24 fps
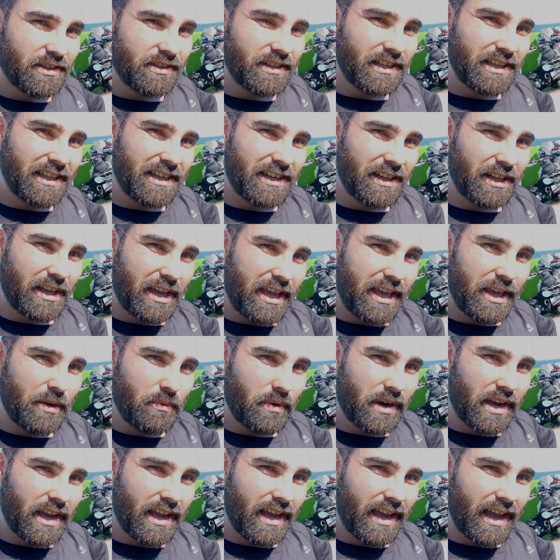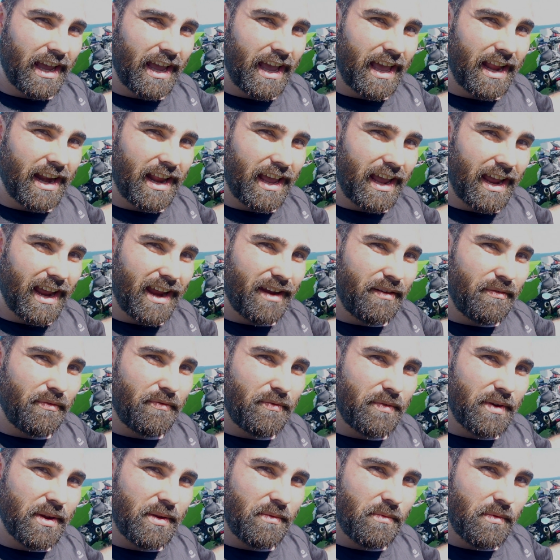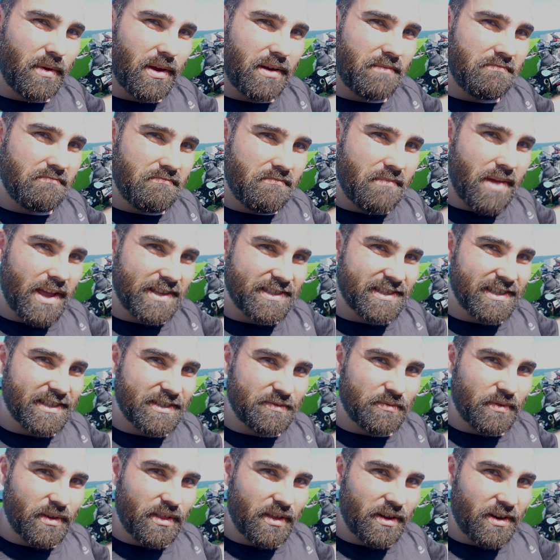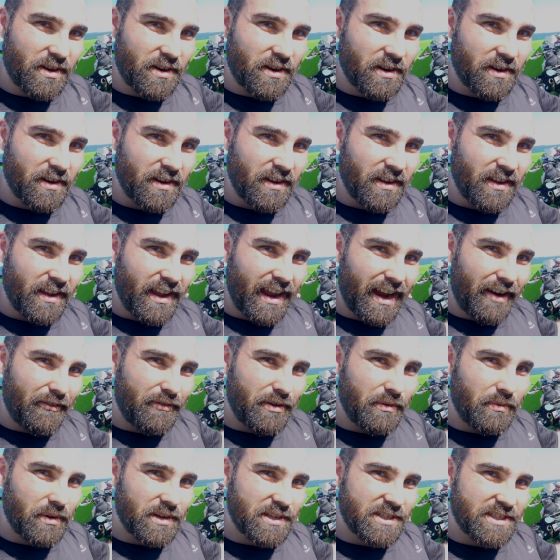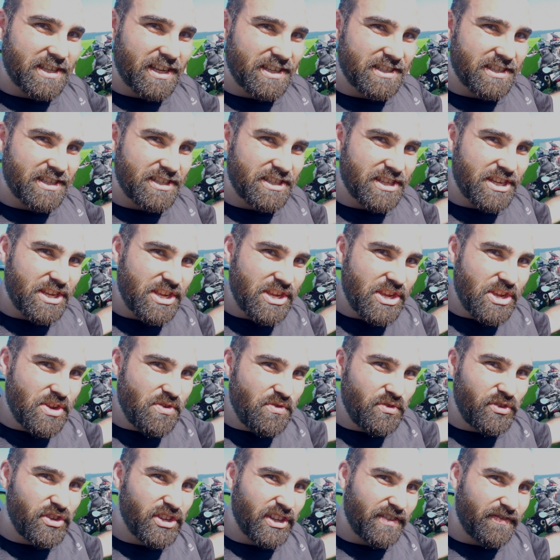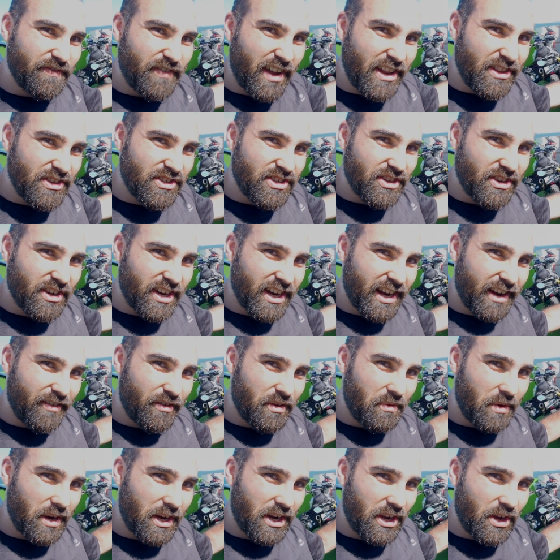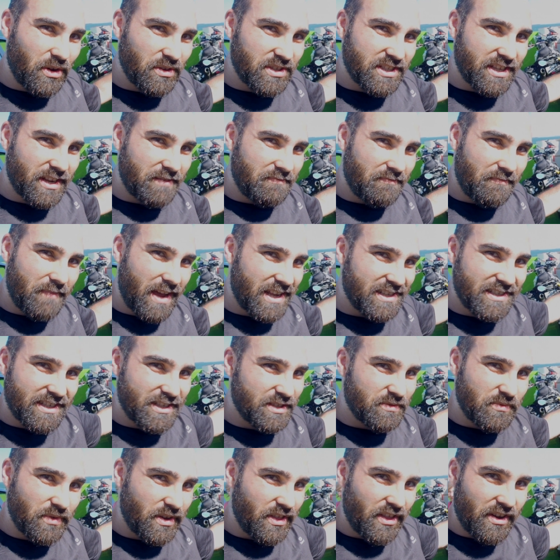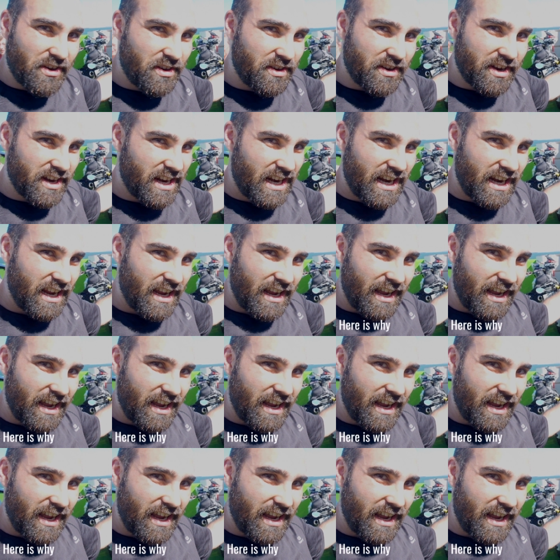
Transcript: on the little Keeway, and everyone messes with her. Everyone says it's a huge adventure, and everyone goes and messes with her, and